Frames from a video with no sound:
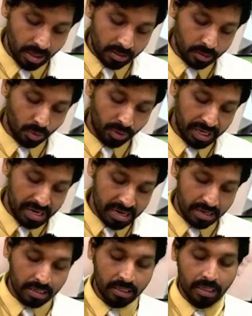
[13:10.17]
So
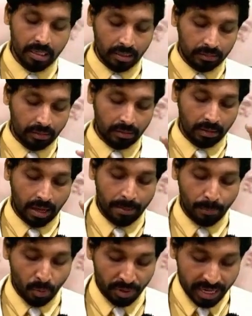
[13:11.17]
here the
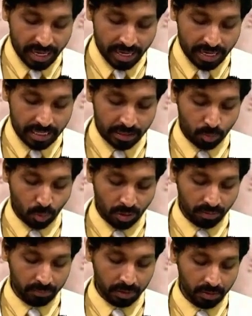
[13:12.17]
ApoE is one
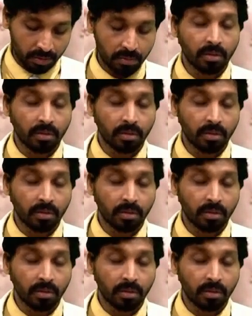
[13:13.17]
of the